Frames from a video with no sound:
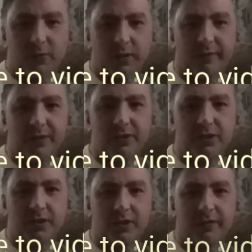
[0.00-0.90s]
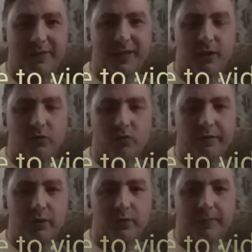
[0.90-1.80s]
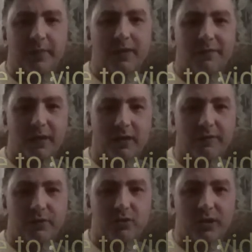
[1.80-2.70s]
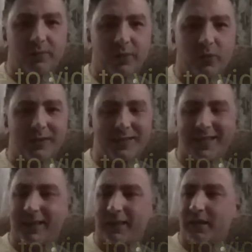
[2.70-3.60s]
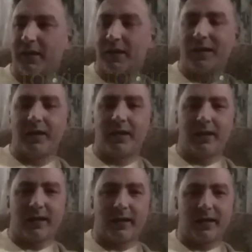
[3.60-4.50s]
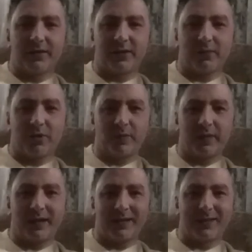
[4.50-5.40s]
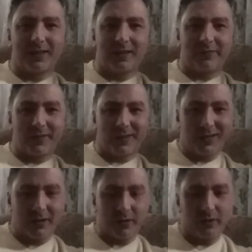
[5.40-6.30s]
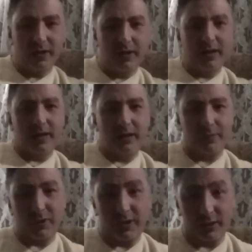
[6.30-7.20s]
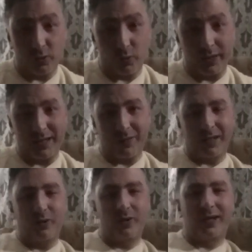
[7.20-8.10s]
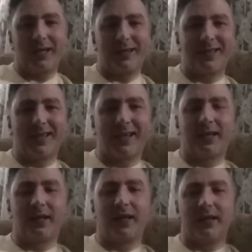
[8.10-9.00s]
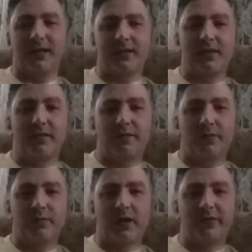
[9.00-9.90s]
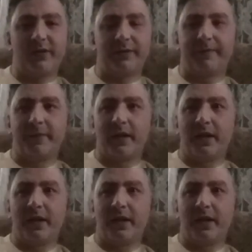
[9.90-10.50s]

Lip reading: to another Shisha video review. Thank you for joining me once again. Now, as you can probably ascertain from the title, the product that we're going to be looking at today is Fumari